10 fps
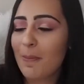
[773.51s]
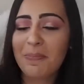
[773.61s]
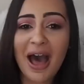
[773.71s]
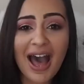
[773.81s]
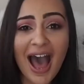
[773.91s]

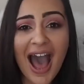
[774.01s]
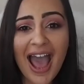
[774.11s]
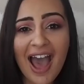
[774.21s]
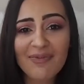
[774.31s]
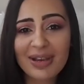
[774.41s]
But I
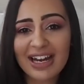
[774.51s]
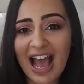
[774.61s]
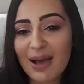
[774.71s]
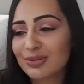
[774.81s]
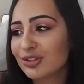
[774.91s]
have been
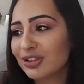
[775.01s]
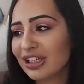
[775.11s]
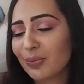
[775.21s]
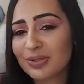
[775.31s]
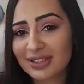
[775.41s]

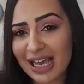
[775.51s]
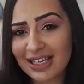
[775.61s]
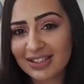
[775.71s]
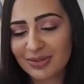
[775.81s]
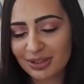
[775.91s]
absolutely
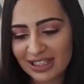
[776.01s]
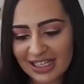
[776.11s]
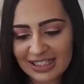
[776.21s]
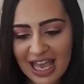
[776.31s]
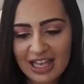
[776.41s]
obsessed with
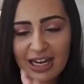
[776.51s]
this.